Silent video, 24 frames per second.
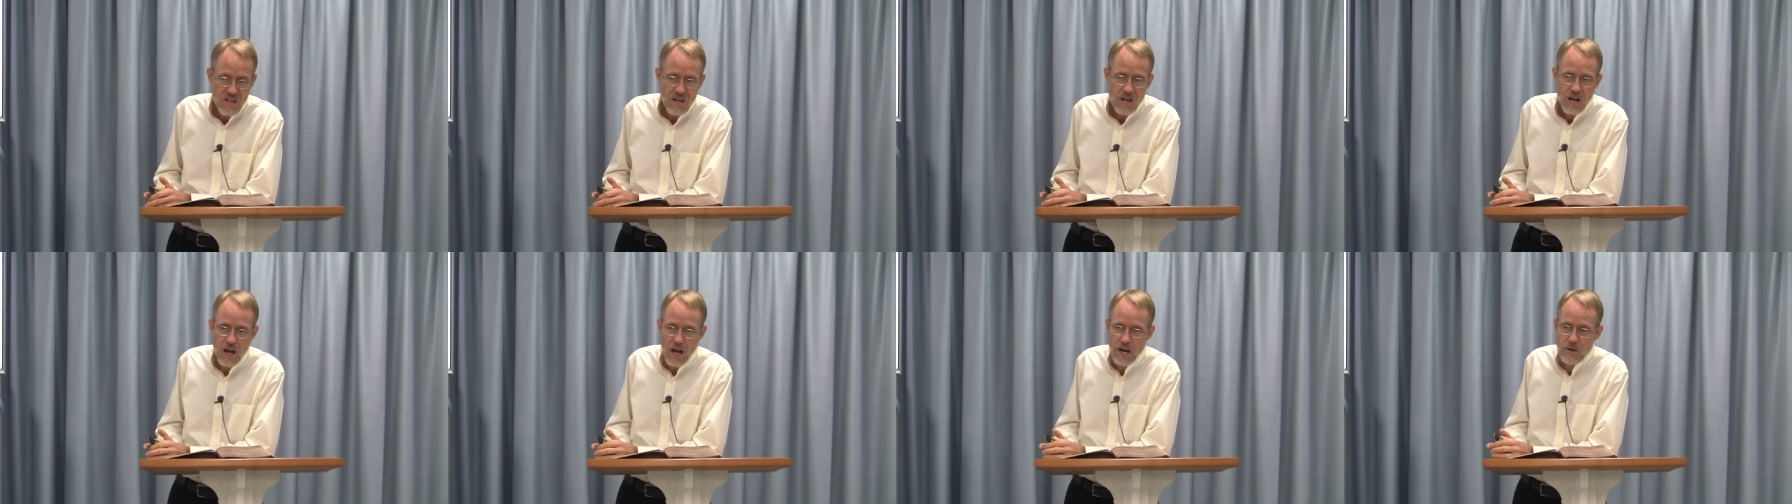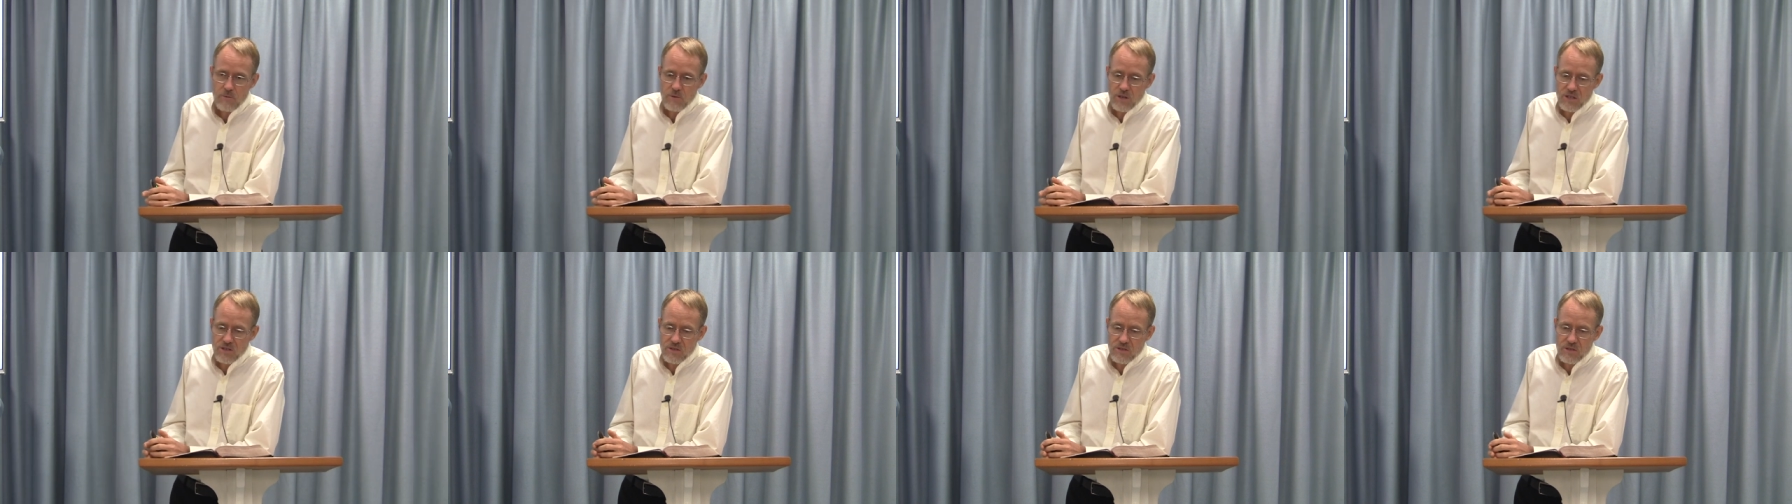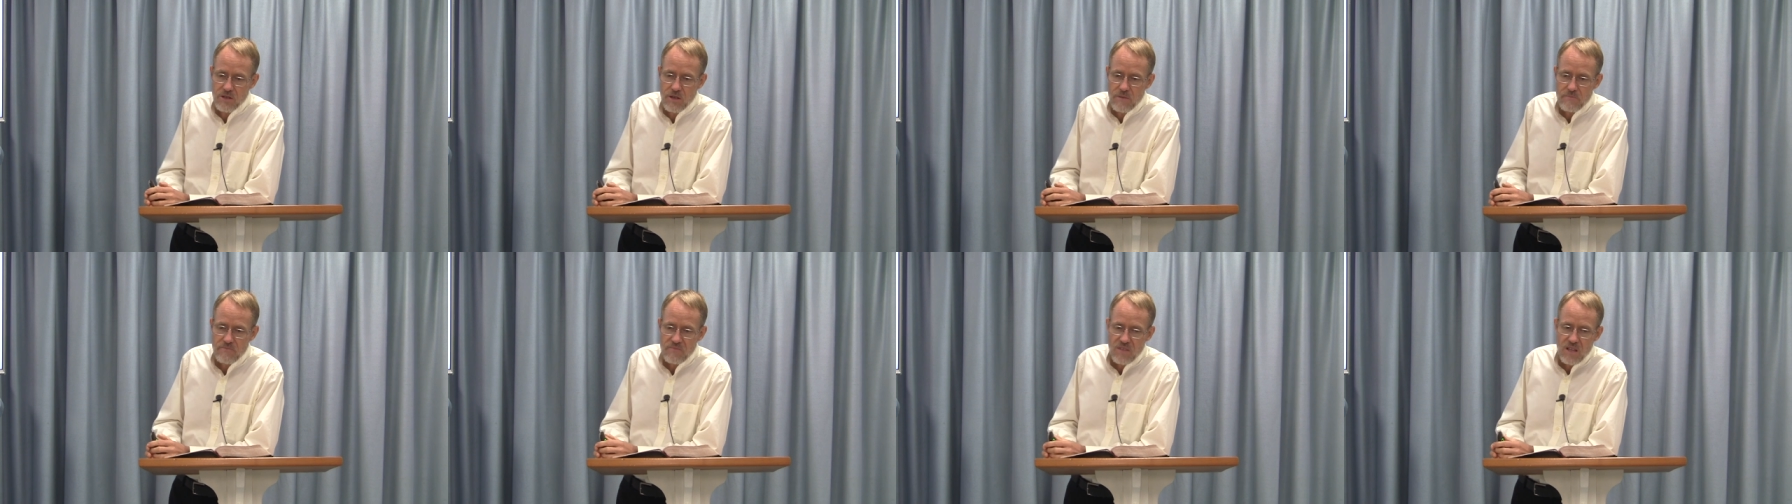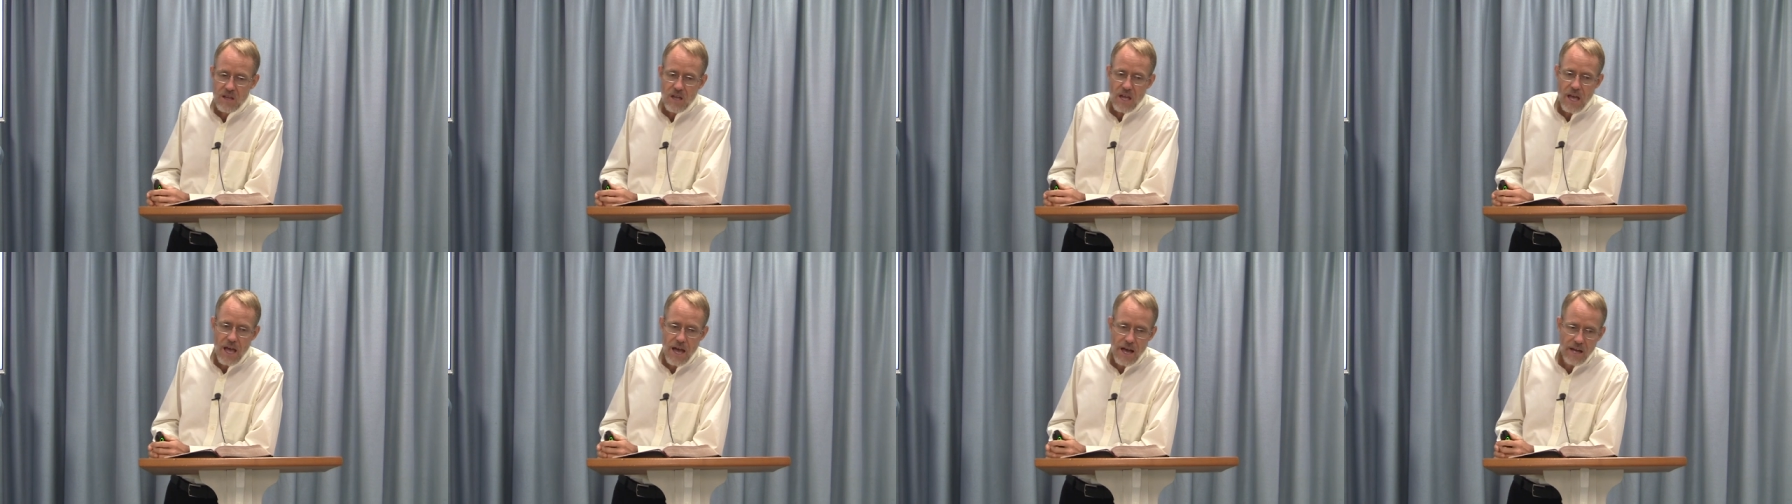I was
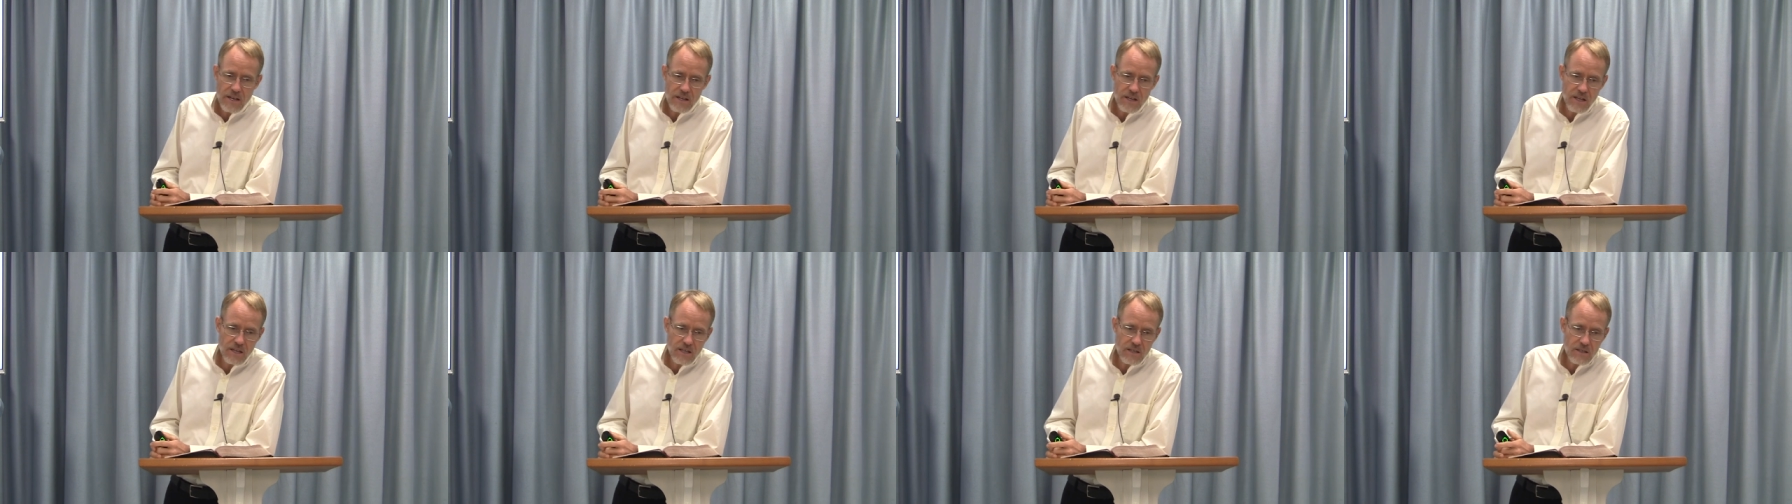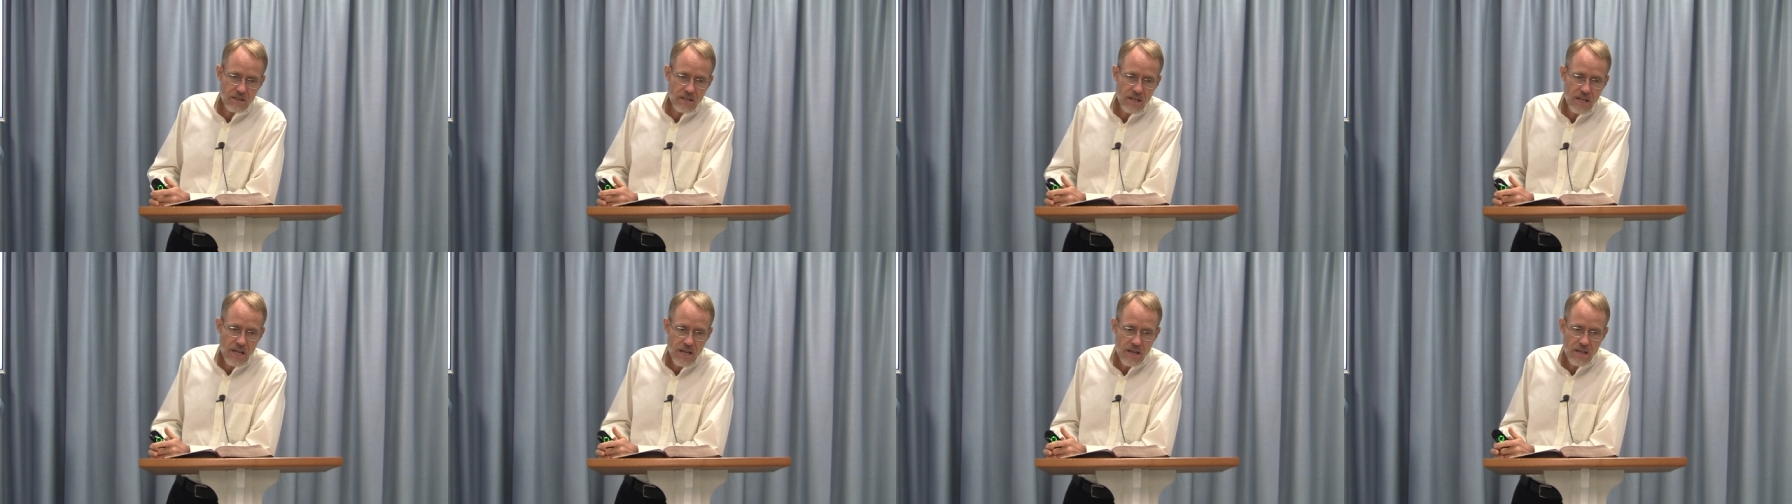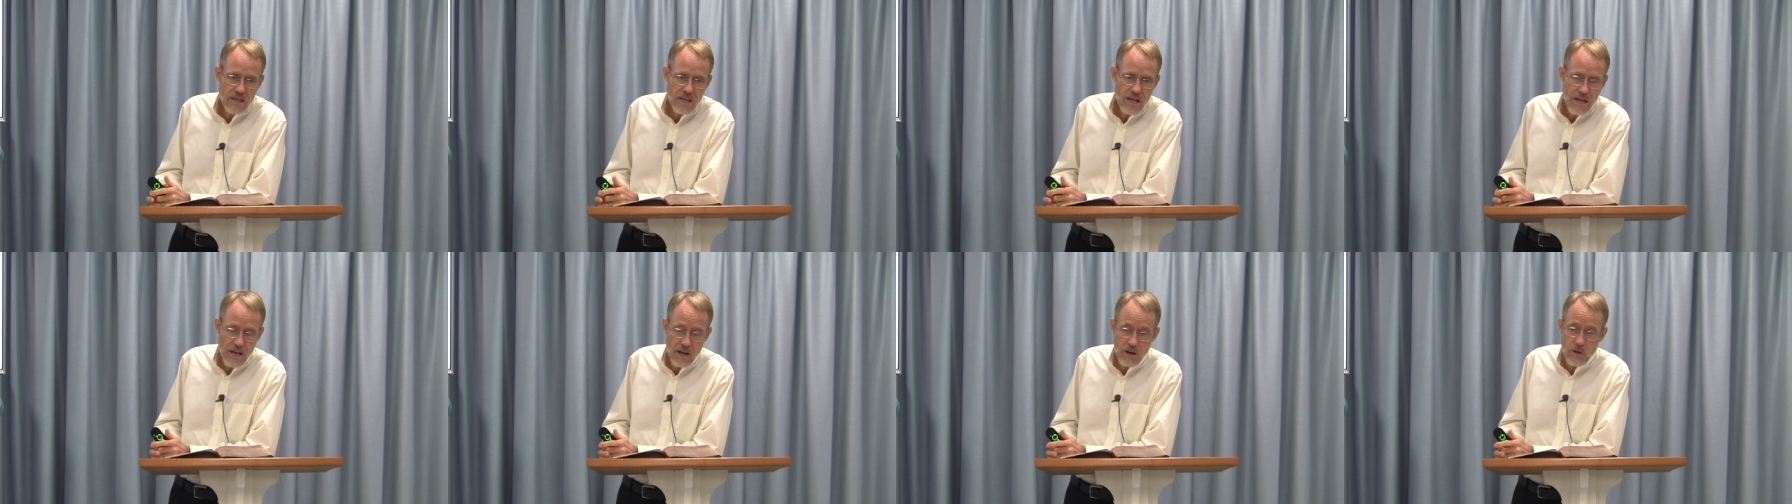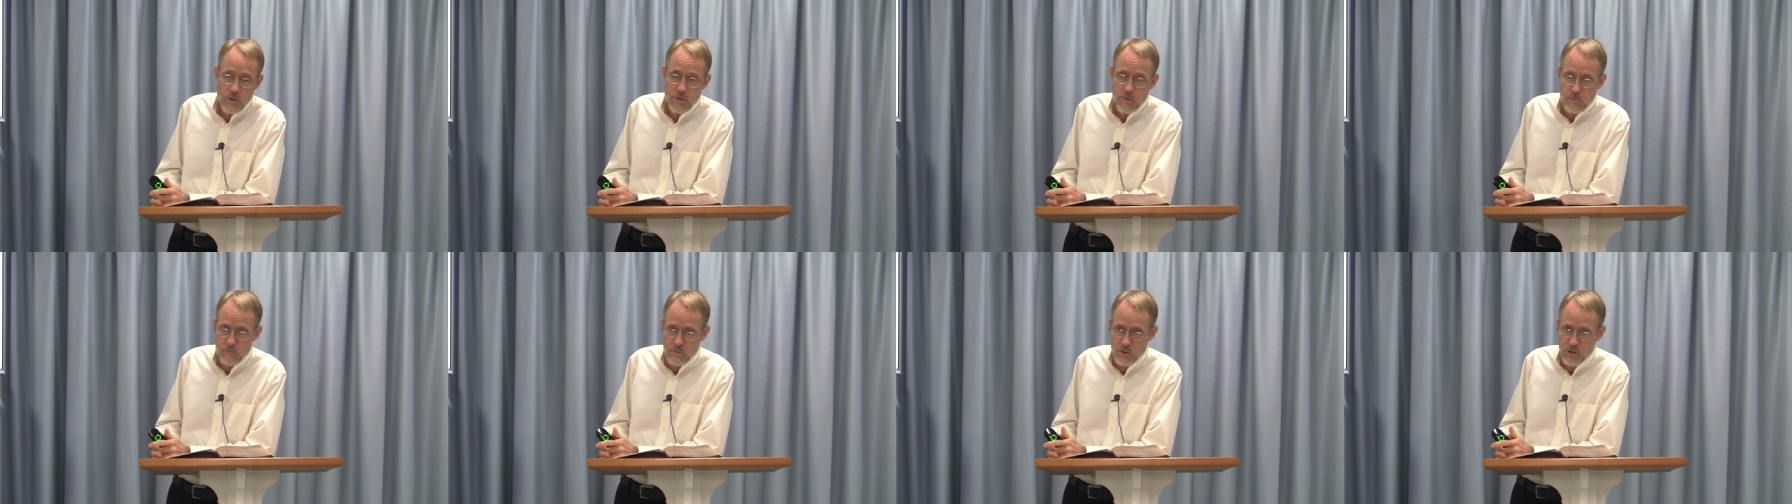at a
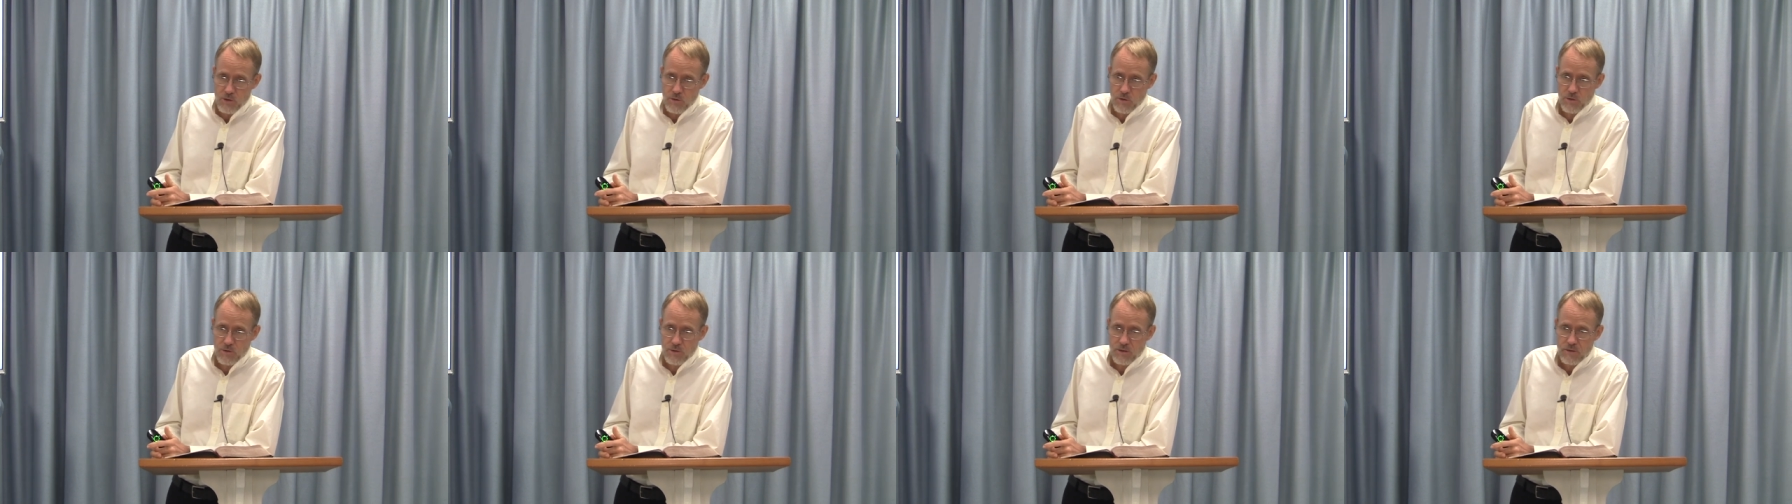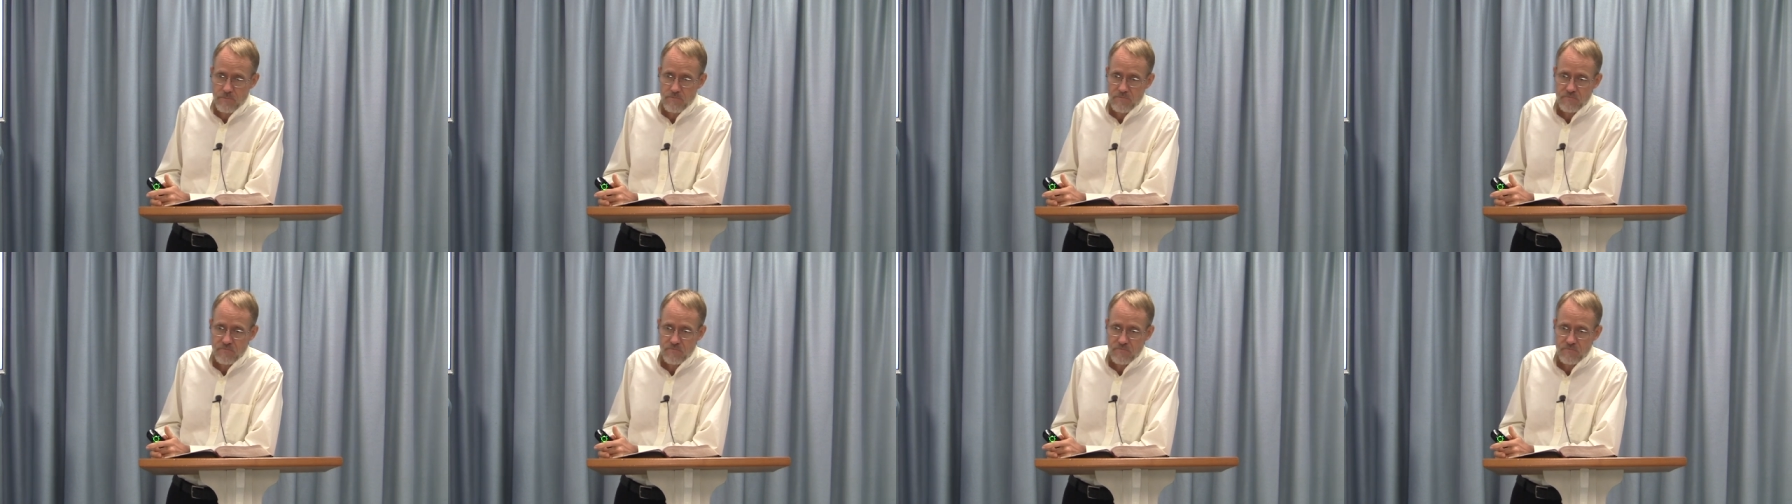health booth